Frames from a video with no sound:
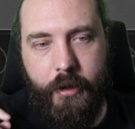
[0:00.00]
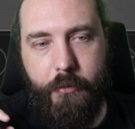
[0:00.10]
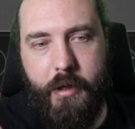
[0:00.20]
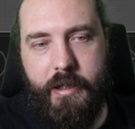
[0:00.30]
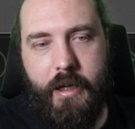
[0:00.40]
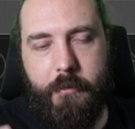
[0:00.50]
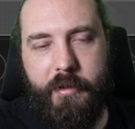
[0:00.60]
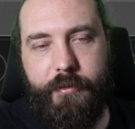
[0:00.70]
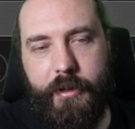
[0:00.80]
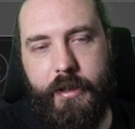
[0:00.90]
When the
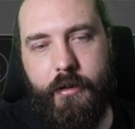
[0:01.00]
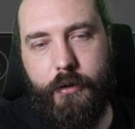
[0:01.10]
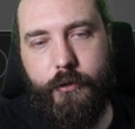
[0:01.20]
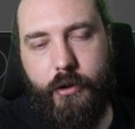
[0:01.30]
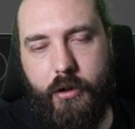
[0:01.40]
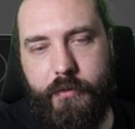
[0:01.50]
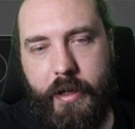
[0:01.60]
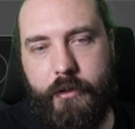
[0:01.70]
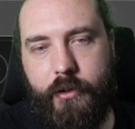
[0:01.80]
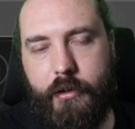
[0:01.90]
enemy fleet includes
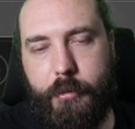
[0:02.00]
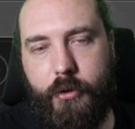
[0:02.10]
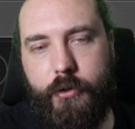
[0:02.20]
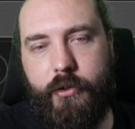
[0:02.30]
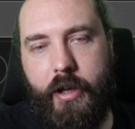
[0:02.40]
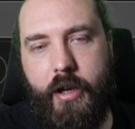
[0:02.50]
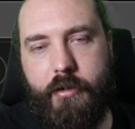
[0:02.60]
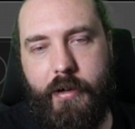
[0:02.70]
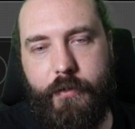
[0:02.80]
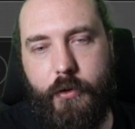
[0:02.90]
corvettes, it deploys
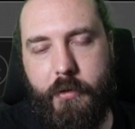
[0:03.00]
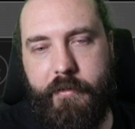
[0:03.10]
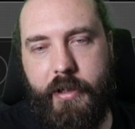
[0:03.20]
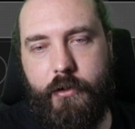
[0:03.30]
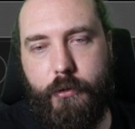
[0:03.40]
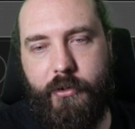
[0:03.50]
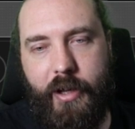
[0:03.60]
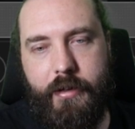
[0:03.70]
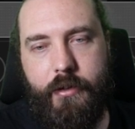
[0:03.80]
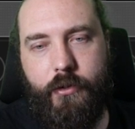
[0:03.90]
aircraft UAVs to
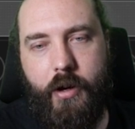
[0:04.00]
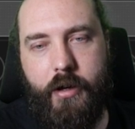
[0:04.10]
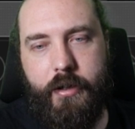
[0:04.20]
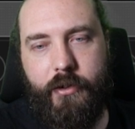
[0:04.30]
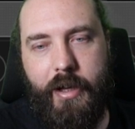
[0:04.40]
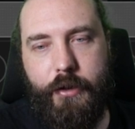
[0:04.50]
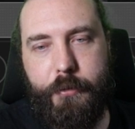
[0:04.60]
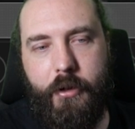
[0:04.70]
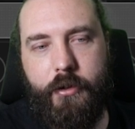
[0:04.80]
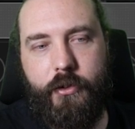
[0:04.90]
attack these targets as
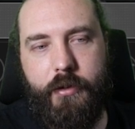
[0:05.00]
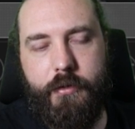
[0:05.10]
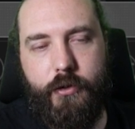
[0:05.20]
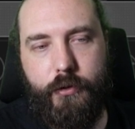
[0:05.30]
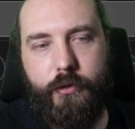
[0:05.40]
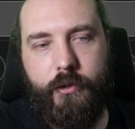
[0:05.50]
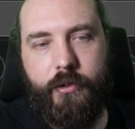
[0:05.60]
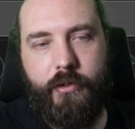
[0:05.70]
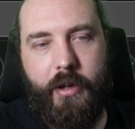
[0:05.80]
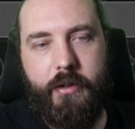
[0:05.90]
priority and
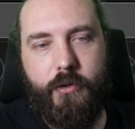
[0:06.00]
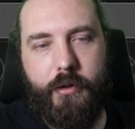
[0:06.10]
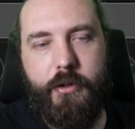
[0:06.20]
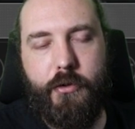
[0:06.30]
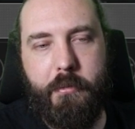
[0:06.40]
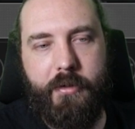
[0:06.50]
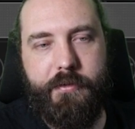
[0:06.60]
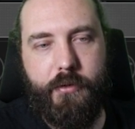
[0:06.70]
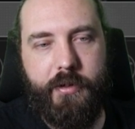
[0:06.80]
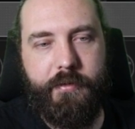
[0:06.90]
reduces attack duration by
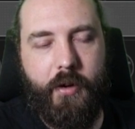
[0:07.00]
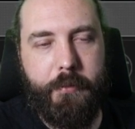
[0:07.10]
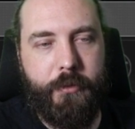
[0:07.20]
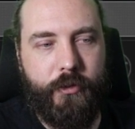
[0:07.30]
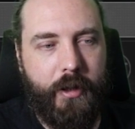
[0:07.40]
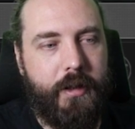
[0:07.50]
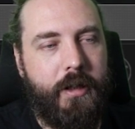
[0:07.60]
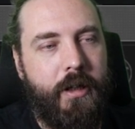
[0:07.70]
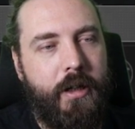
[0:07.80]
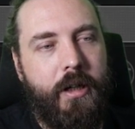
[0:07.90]
45%.
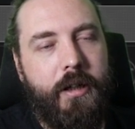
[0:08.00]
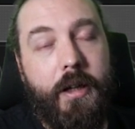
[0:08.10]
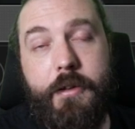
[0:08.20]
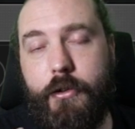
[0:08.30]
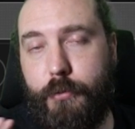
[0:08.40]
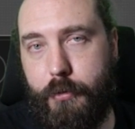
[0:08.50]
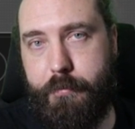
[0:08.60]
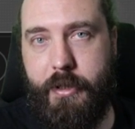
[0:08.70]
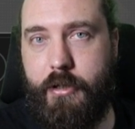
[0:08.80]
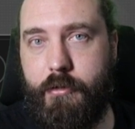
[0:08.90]
Now this
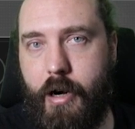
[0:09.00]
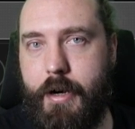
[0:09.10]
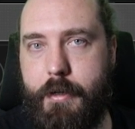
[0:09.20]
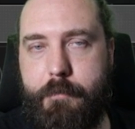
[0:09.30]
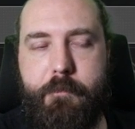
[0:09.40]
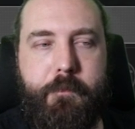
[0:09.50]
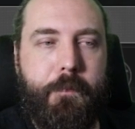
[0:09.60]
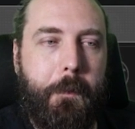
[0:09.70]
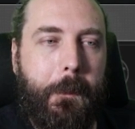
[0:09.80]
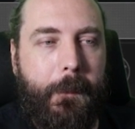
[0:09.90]
would be great,
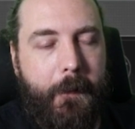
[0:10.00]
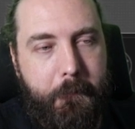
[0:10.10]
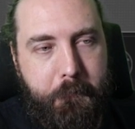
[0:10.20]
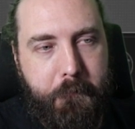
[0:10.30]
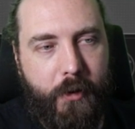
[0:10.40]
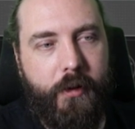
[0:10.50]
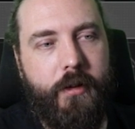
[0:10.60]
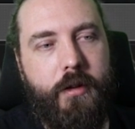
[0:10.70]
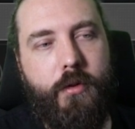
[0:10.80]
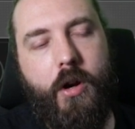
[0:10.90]

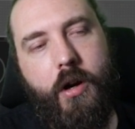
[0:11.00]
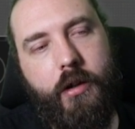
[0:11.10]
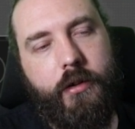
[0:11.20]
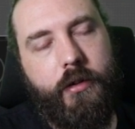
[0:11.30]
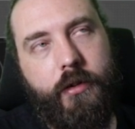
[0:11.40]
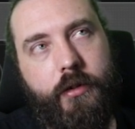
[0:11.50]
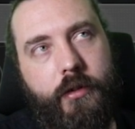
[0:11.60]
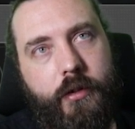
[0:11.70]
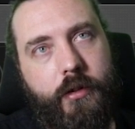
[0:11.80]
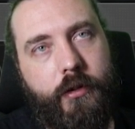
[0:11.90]
but you got
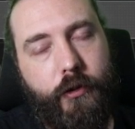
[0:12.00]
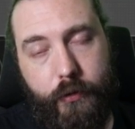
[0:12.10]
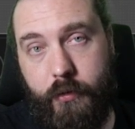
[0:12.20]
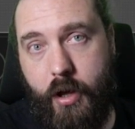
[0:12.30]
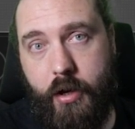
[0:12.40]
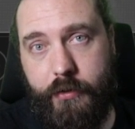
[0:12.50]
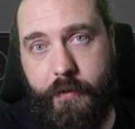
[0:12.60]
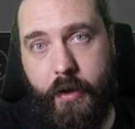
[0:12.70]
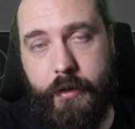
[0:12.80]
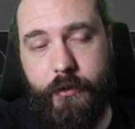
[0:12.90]
two large
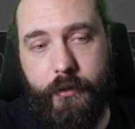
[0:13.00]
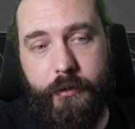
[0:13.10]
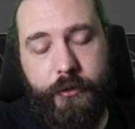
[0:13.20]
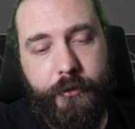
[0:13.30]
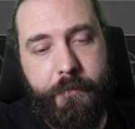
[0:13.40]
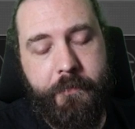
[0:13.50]
fighters.